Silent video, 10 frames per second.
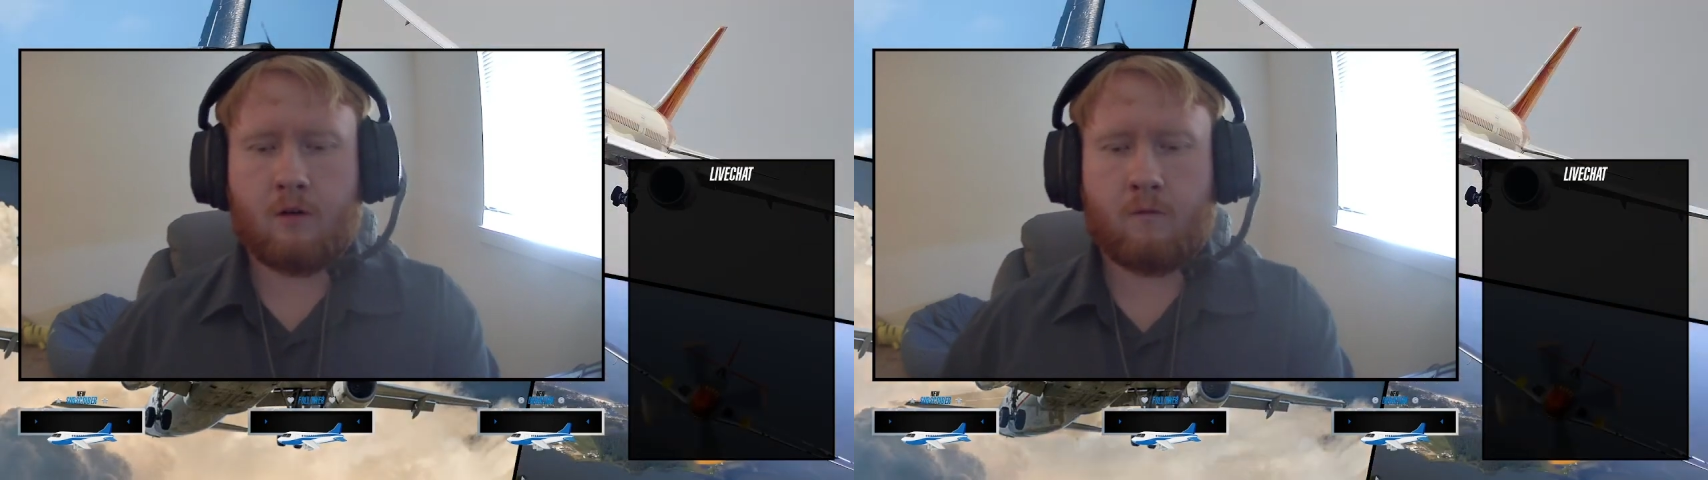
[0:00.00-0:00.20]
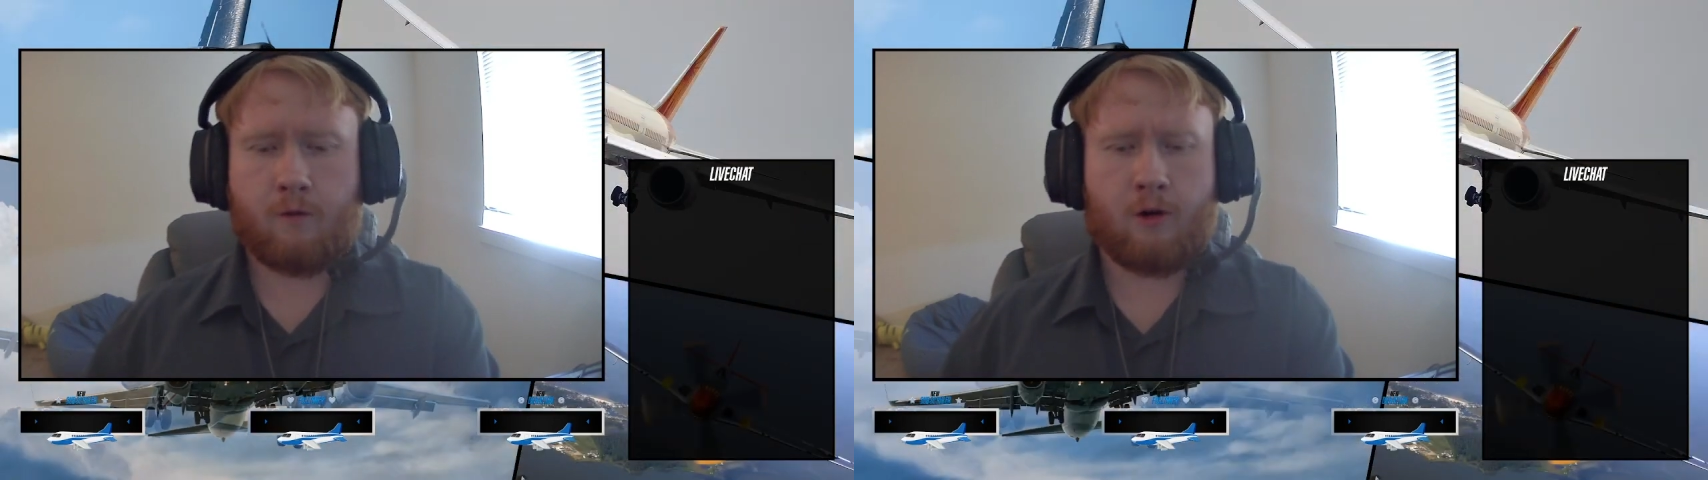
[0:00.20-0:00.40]

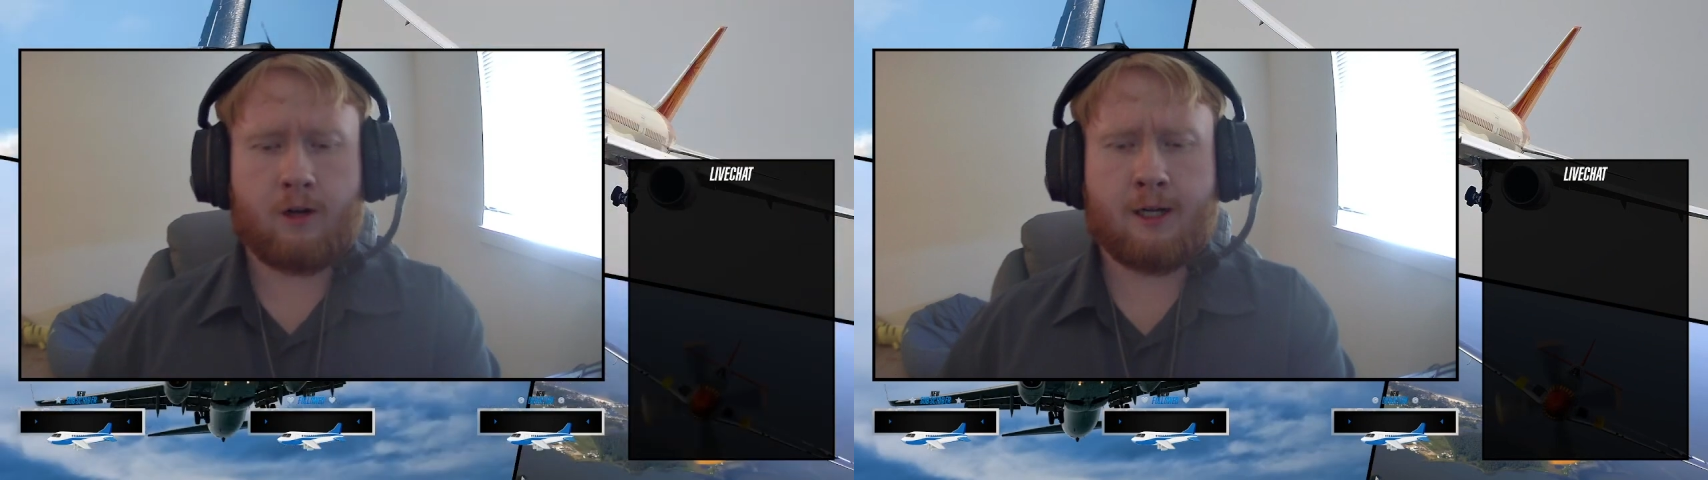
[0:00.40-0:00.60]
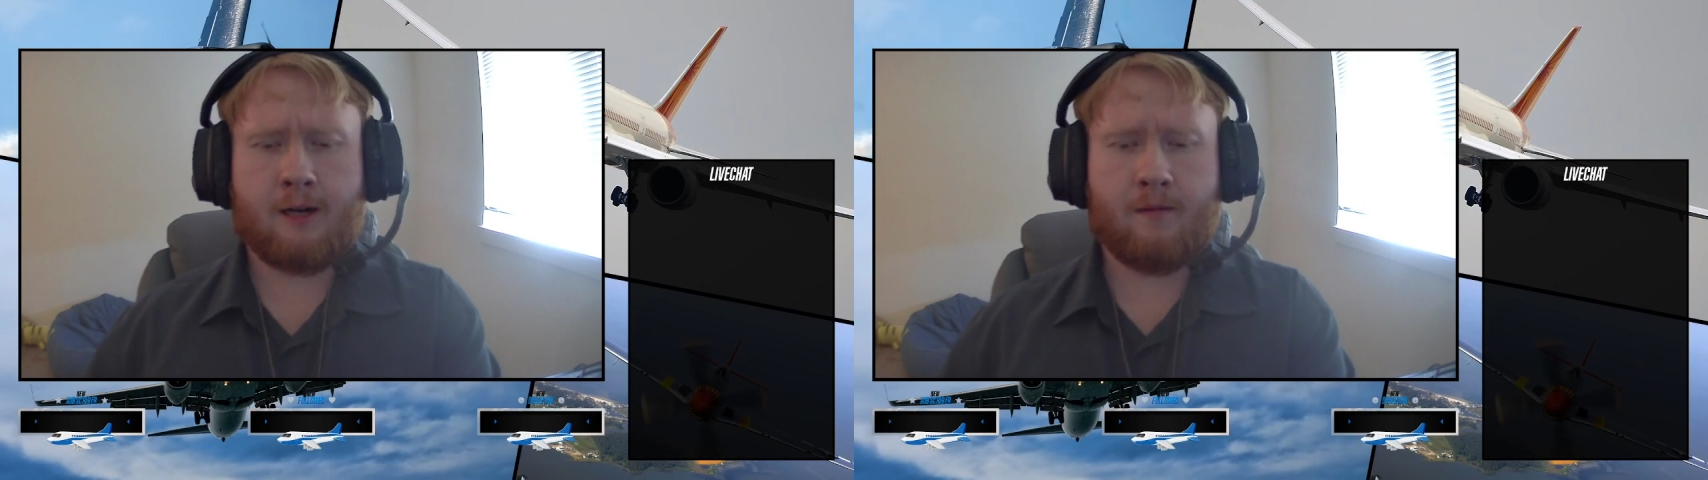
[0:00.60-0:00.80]

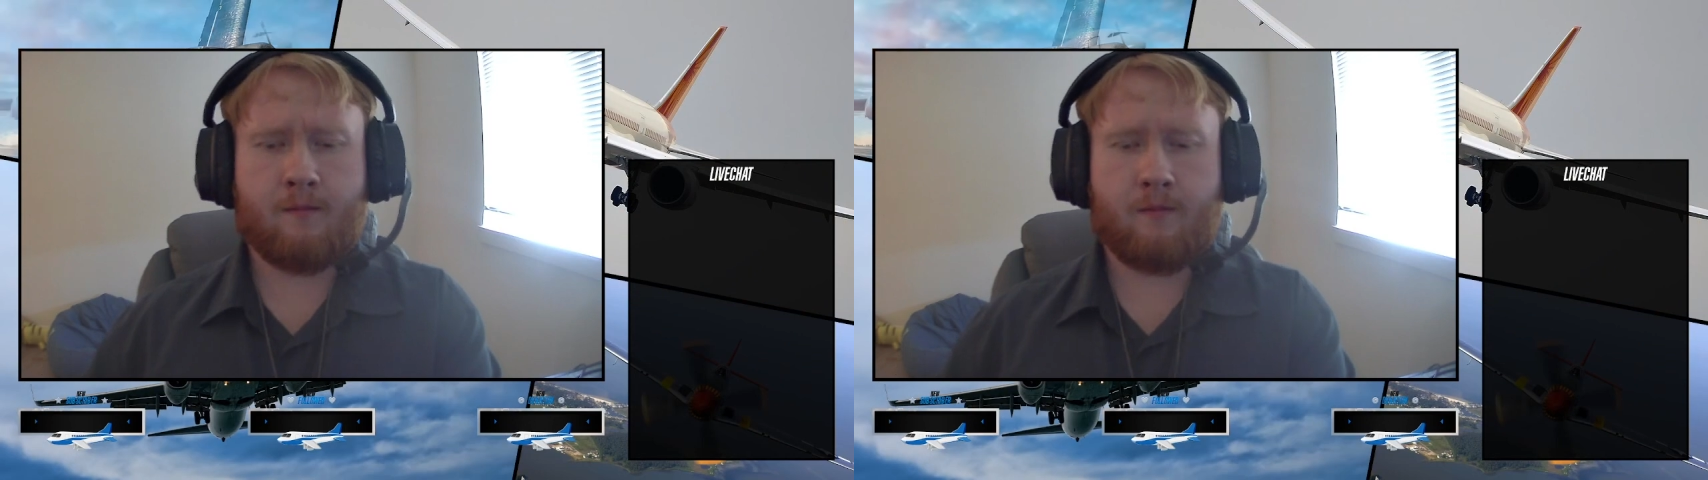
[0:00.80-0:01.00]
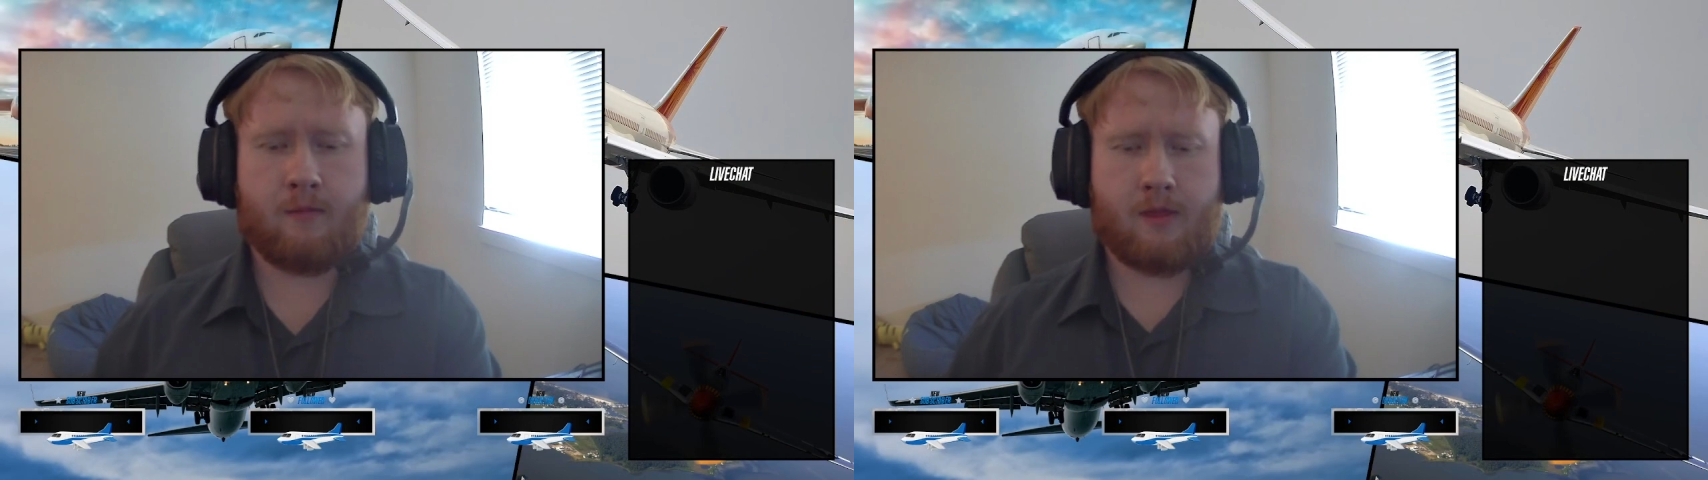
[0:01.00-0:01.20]

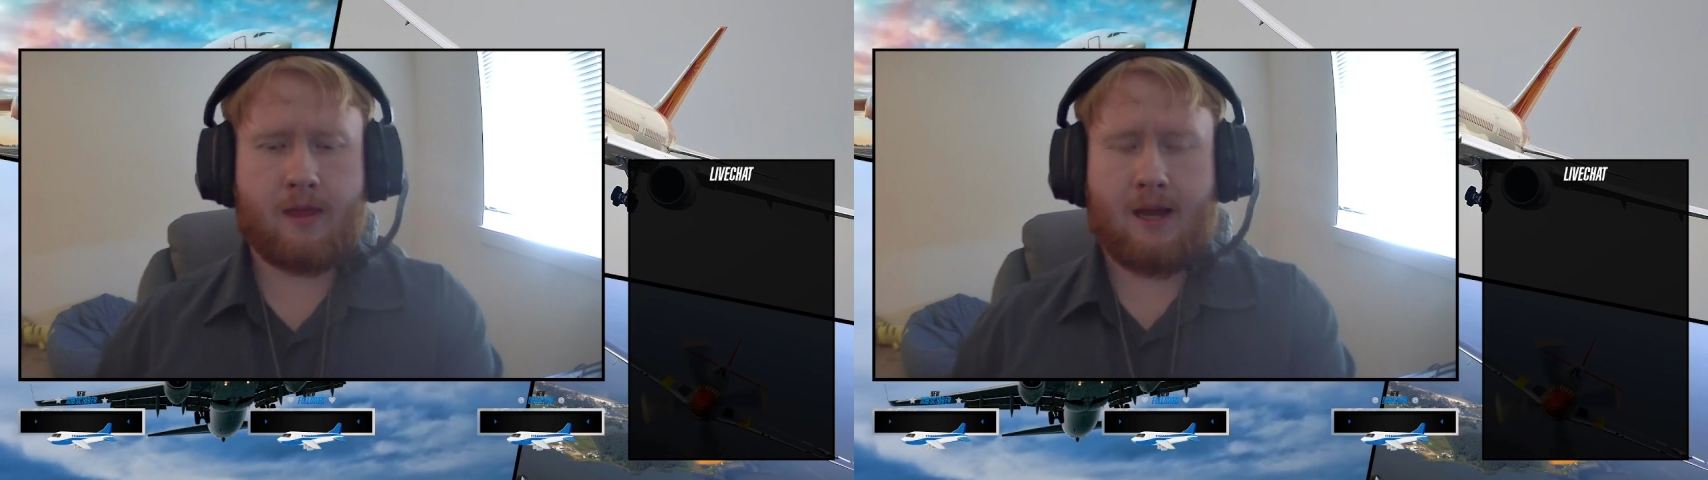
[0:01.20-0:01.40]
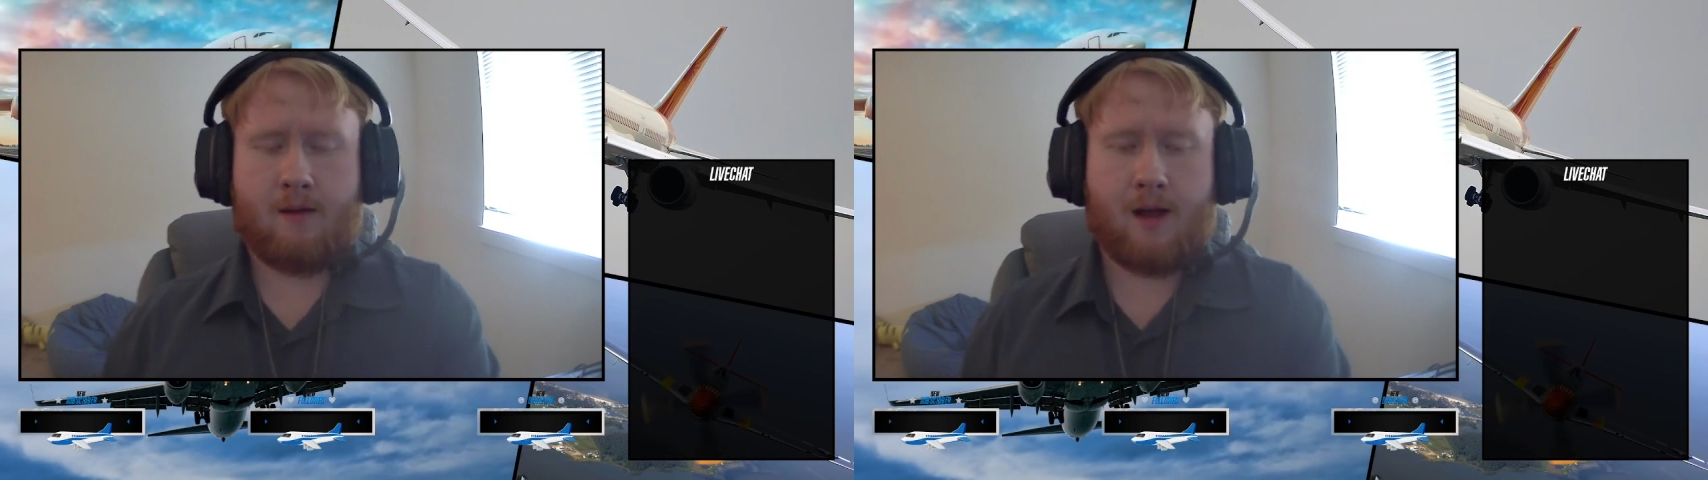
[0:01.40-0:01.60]
version
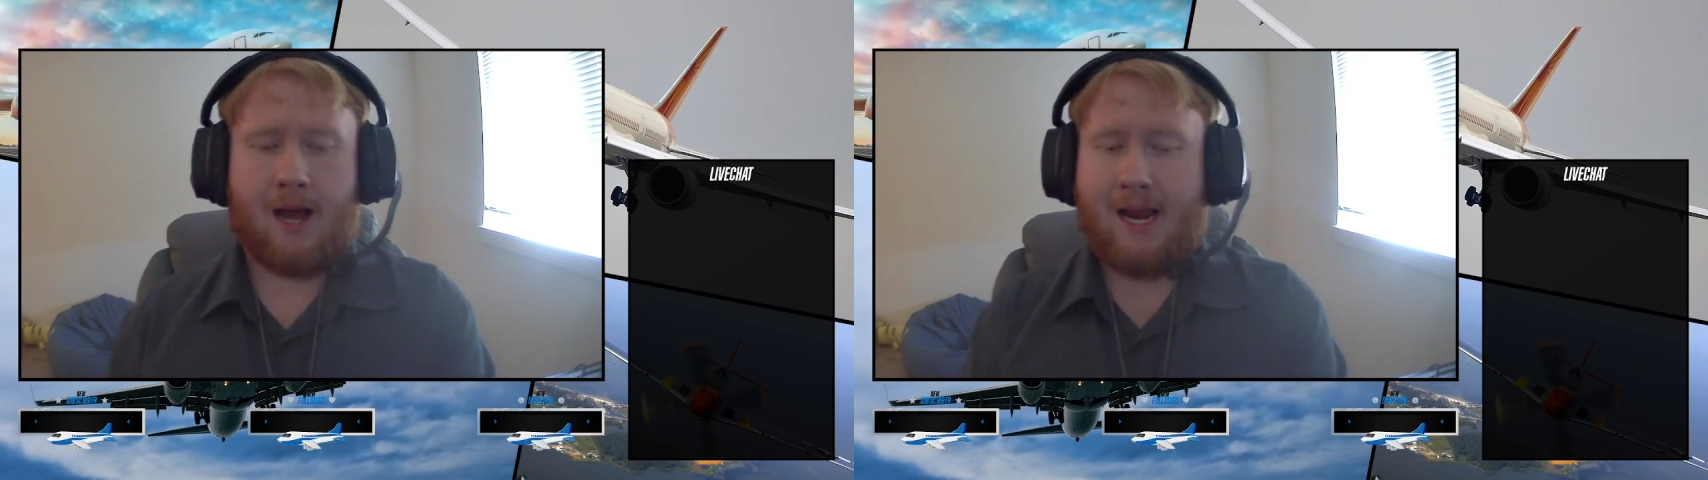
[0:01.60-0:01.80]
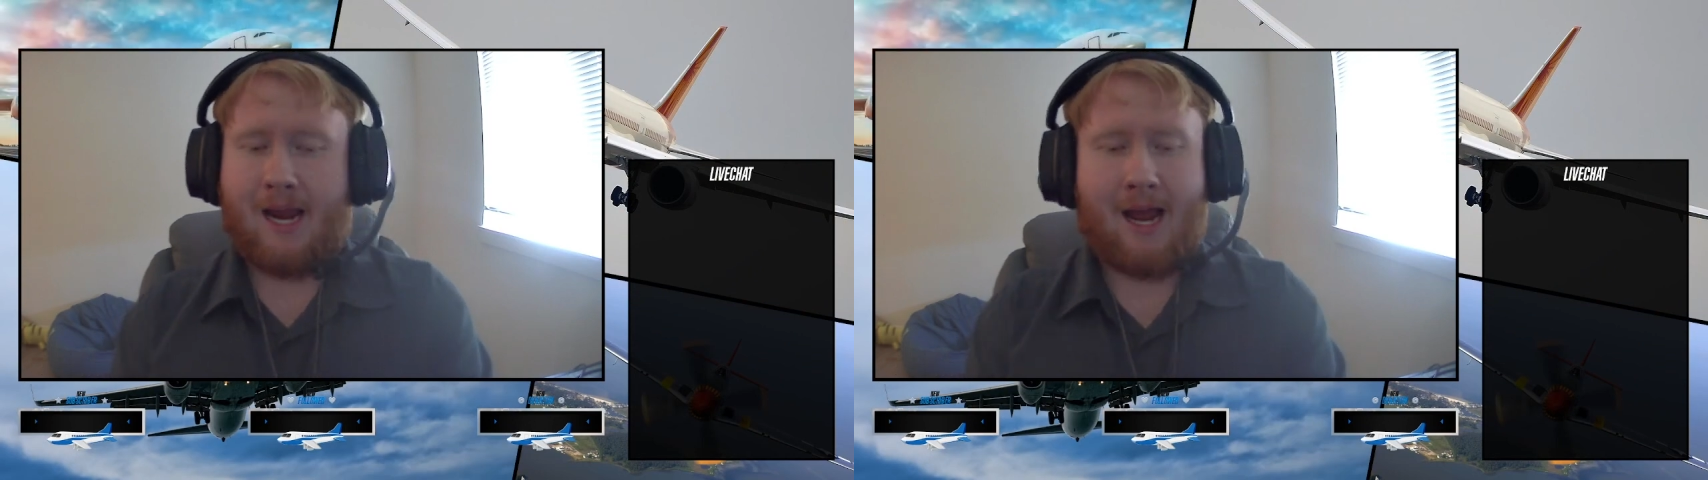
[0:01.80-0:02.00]
that
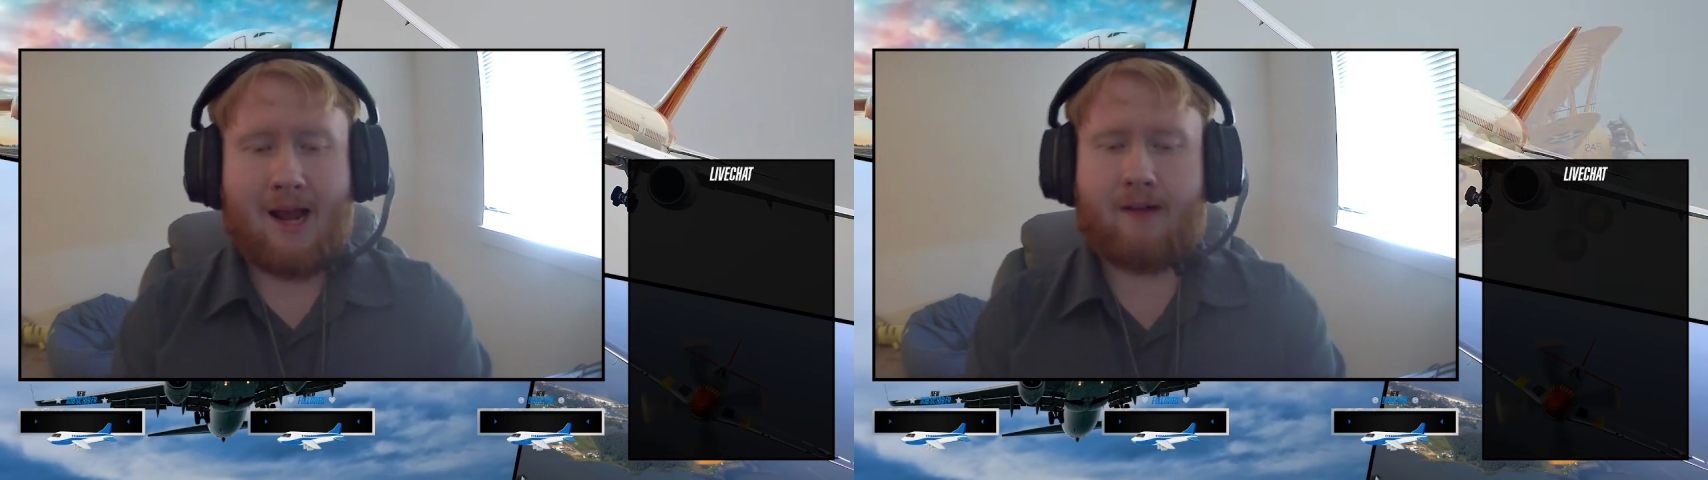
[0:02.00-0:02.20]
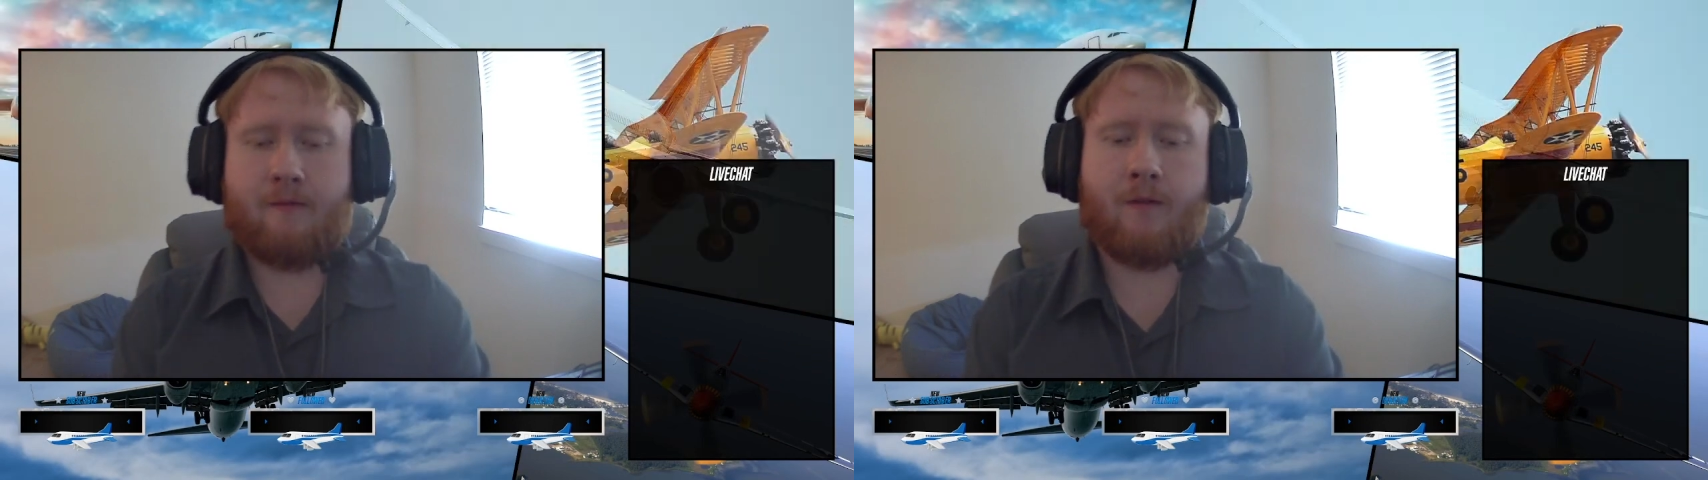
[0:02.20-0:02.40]
I have